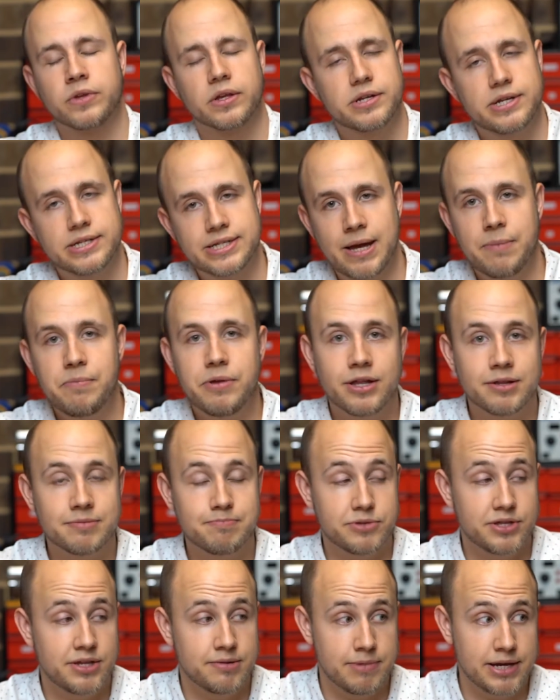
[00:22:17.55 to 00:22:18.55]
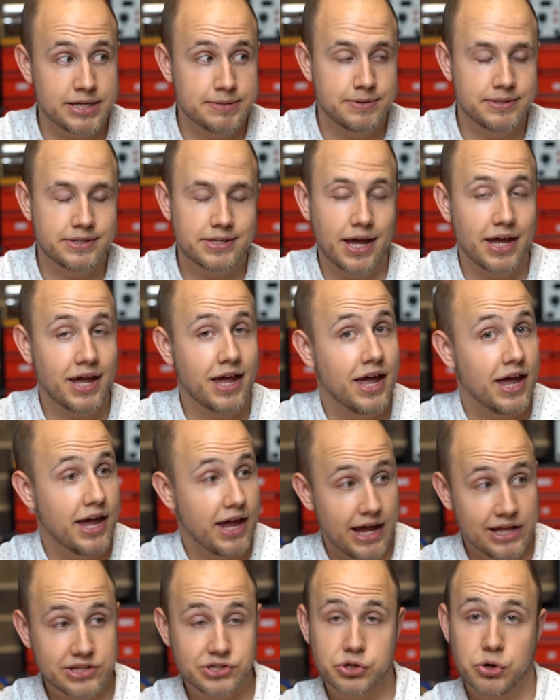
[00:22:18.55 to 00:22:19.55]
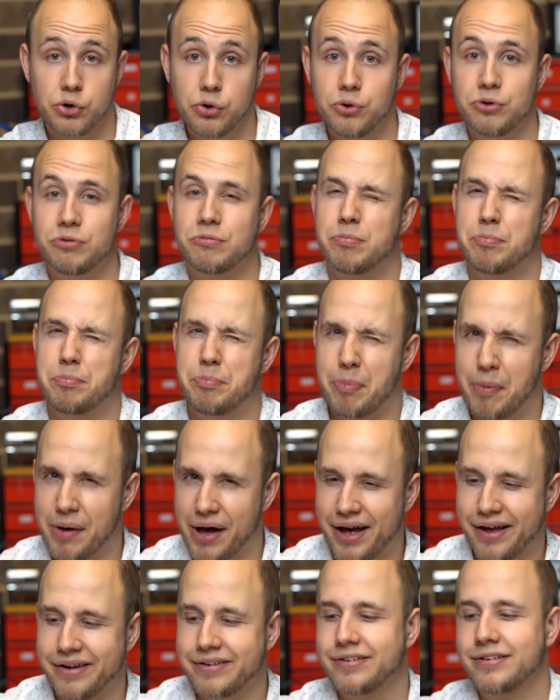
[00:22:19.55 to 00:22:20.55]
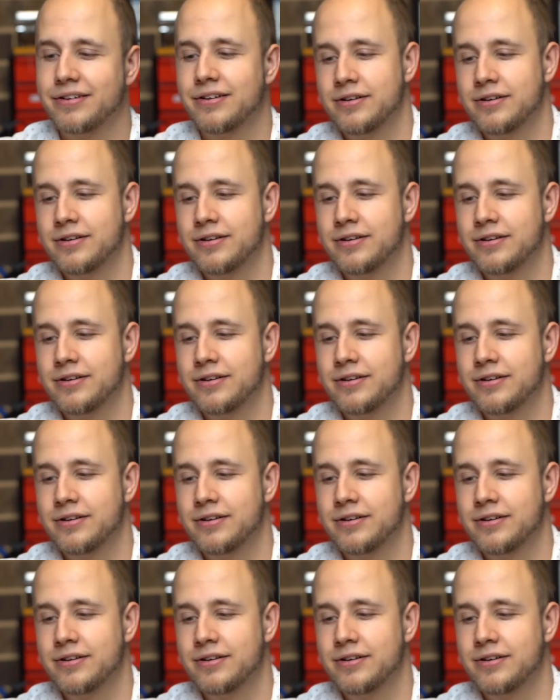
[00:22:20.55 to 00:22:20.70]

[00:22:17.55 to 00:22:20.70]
to something that makes me say it's good, but...